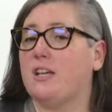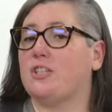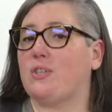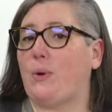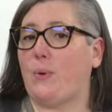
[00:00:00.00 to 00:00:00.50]

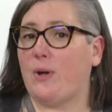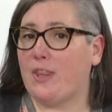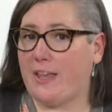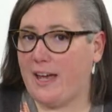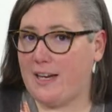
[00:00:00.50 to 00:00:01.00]
So
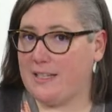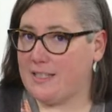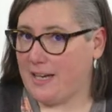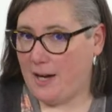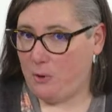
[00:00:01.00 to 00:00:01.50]
that
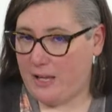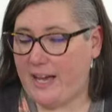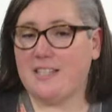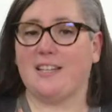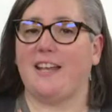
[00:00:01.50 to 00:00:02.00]
is a
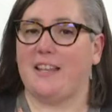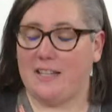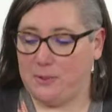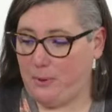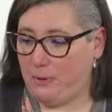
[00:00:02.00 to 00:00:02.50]
cowlette, and
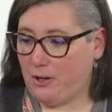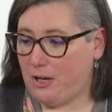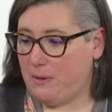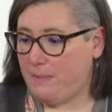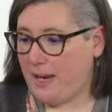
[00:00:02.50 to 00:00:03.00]
that is what we're
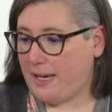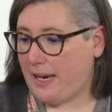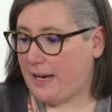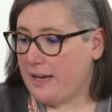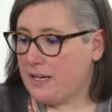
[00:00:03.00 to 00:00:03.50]
going to be
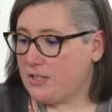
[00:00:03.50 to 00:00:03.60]
making.